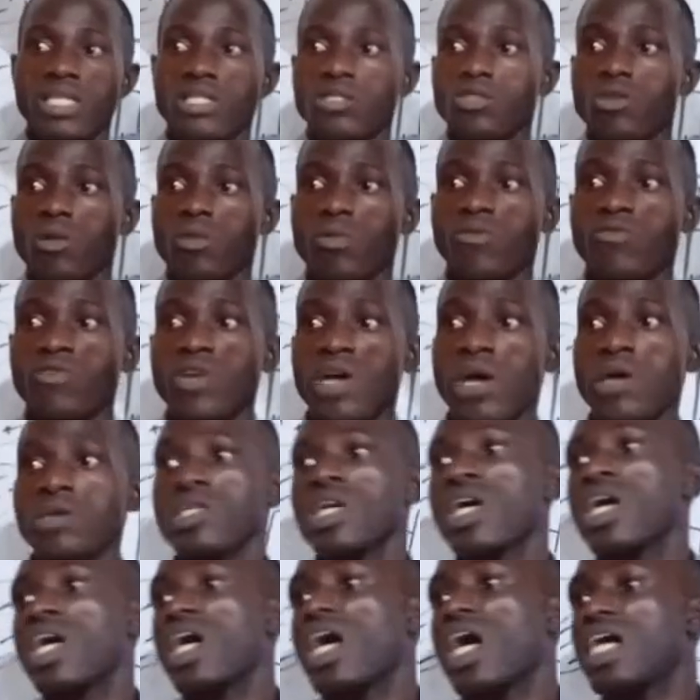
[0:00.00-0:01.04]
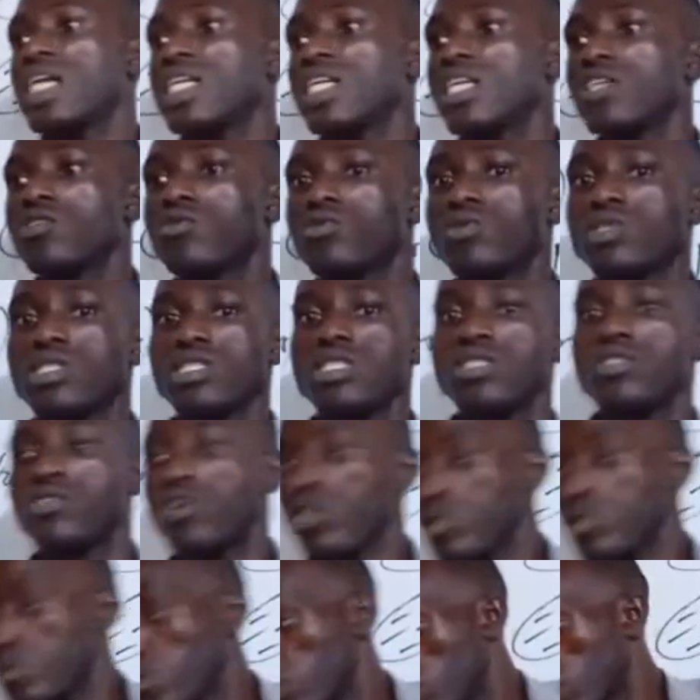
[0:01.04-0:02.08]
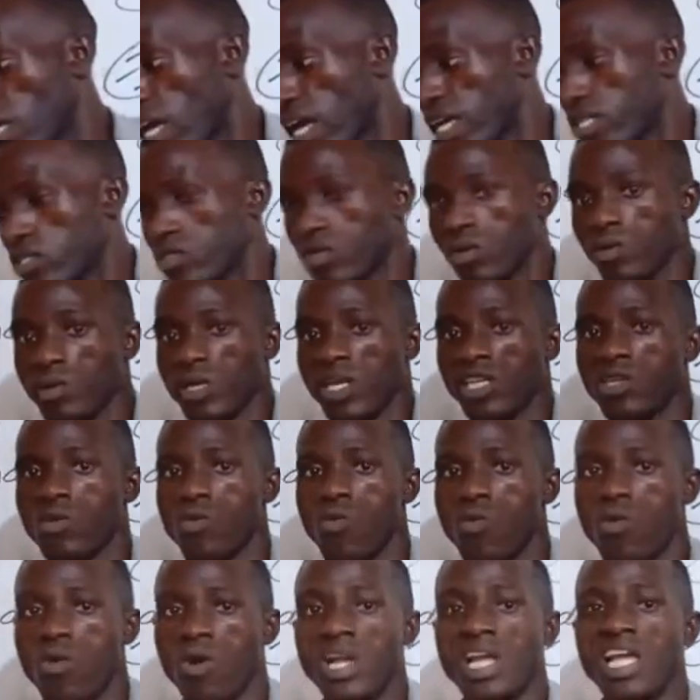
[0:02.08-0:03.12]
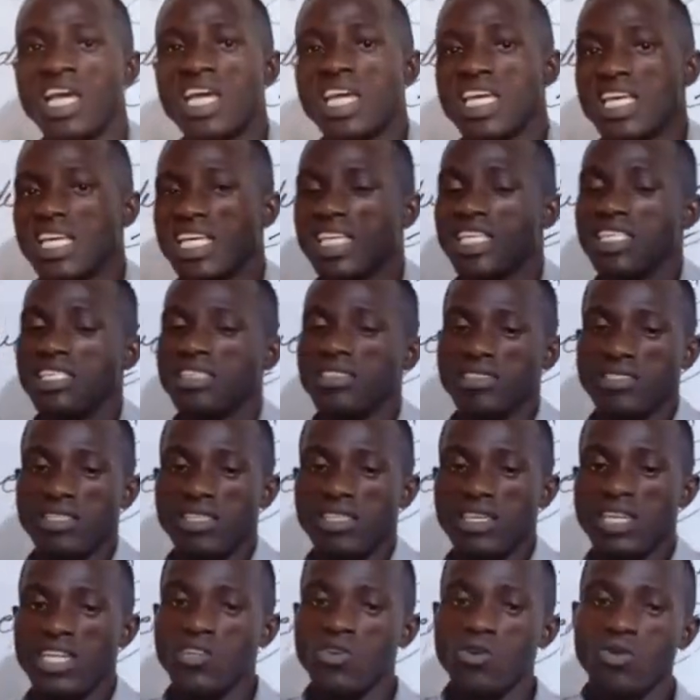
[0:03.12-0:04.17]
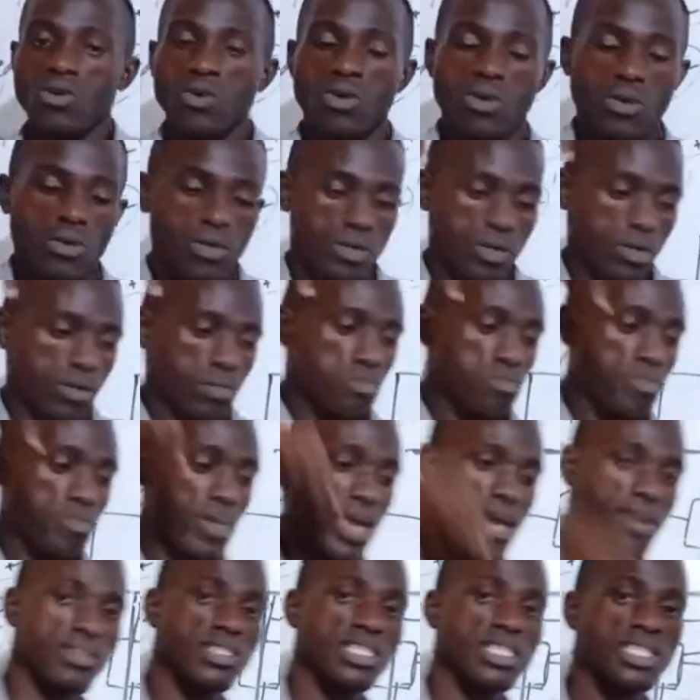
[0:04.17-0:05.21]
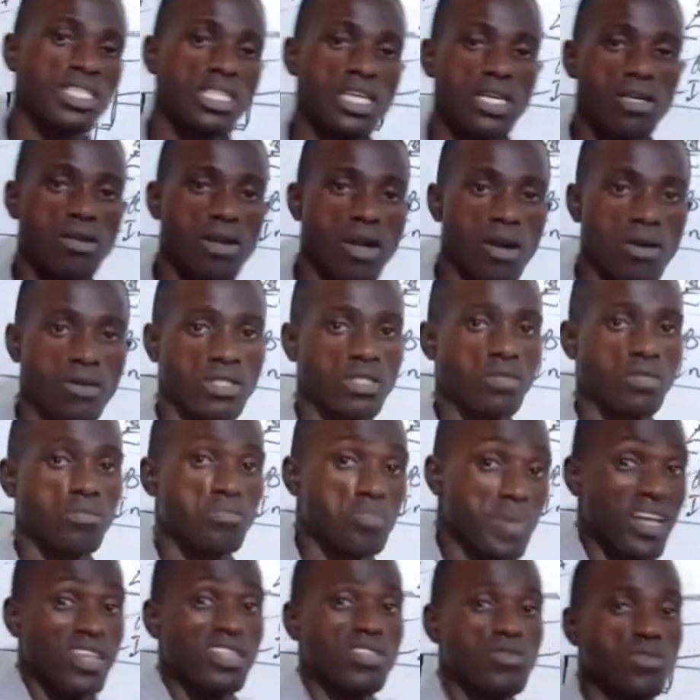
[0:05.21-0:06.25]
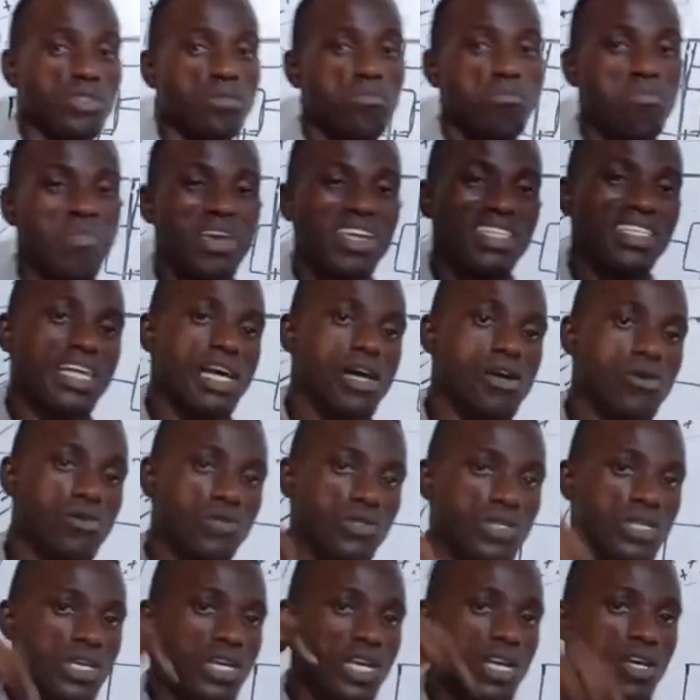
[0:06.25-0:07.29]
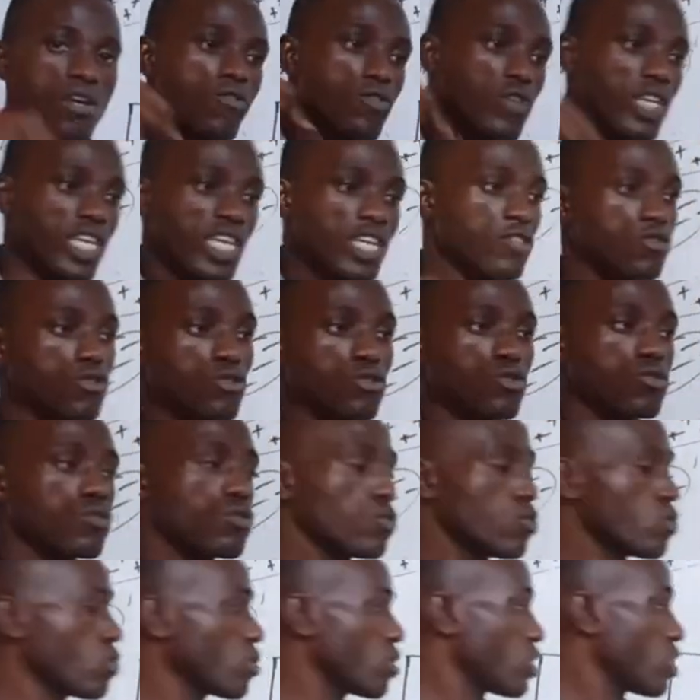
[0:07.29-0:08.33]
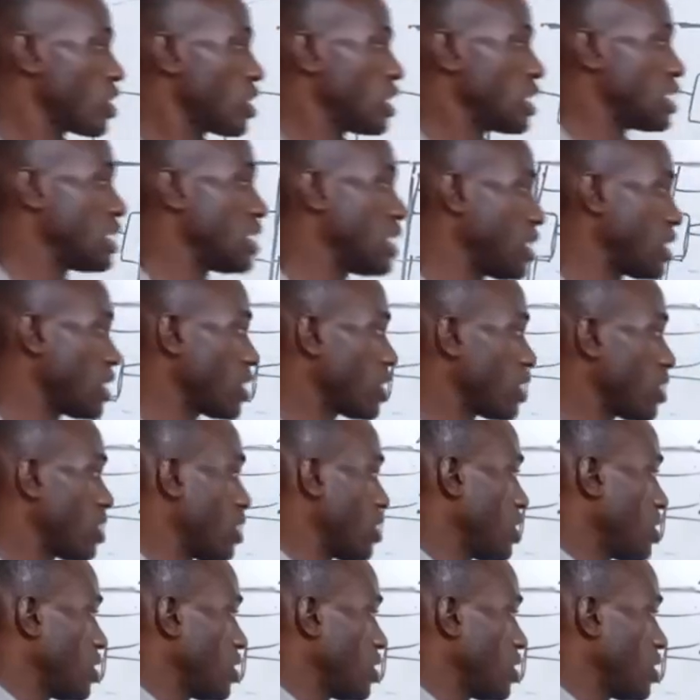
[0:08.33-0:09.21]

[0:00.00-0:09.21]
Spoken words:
at the top of the house, and then you see just beside somewhere in the wall is, buried in the ground. It's buried with metals into the